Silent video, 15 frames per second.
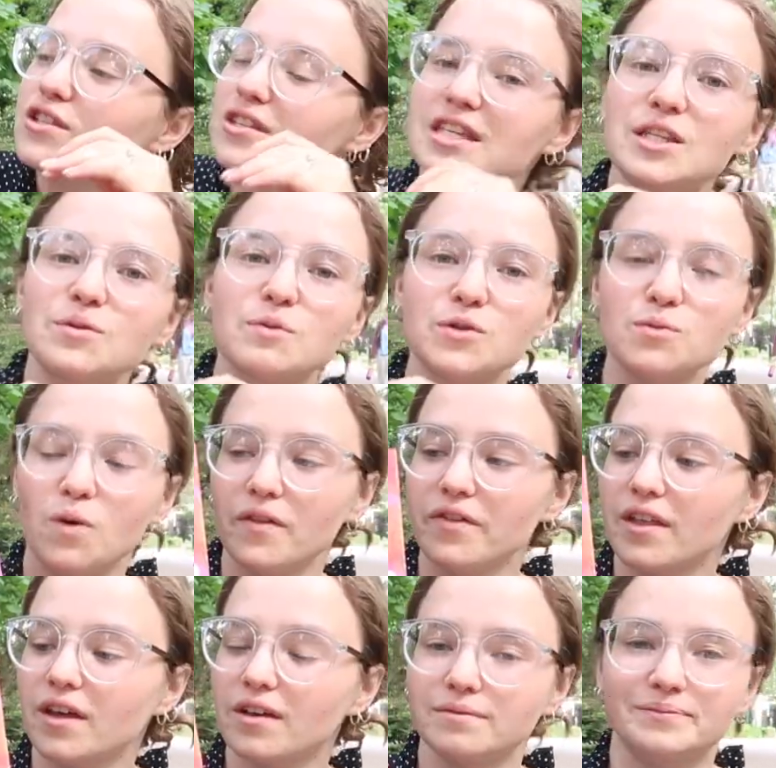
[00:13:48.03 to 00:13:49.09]
this was one
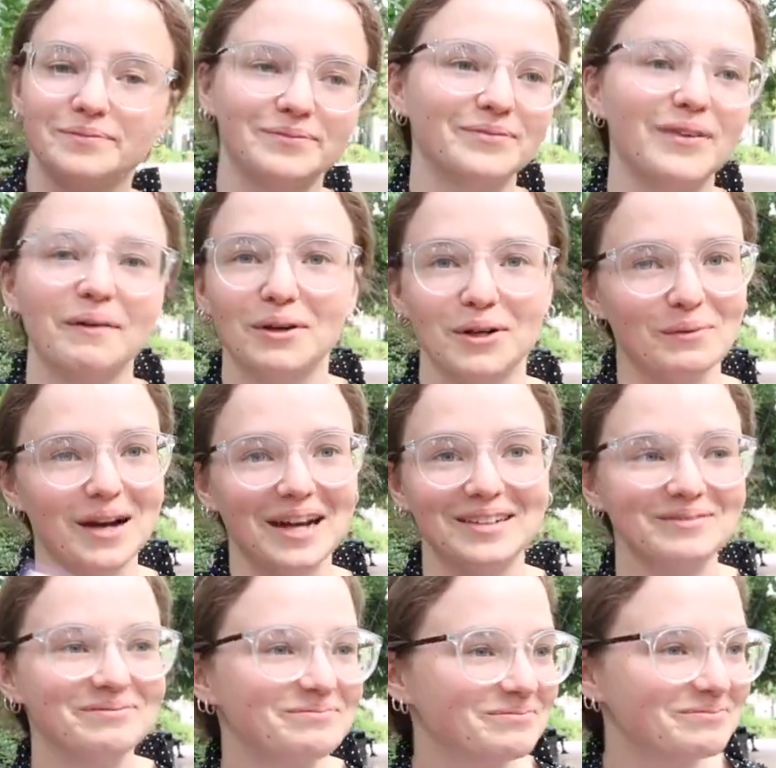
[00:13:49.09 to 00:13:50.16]
that I'm gonna
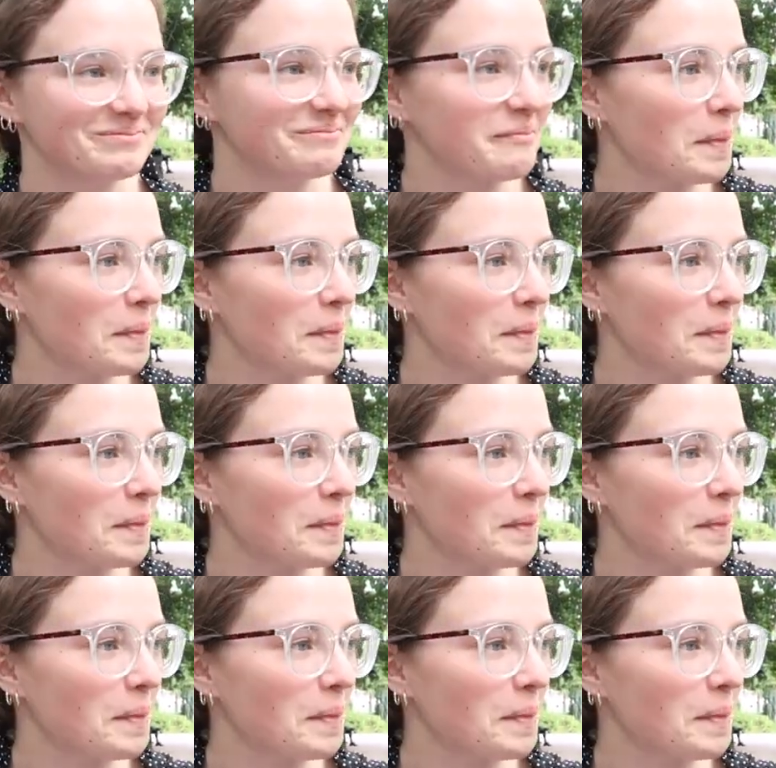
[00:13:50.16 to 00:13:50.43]
wait. Yeah.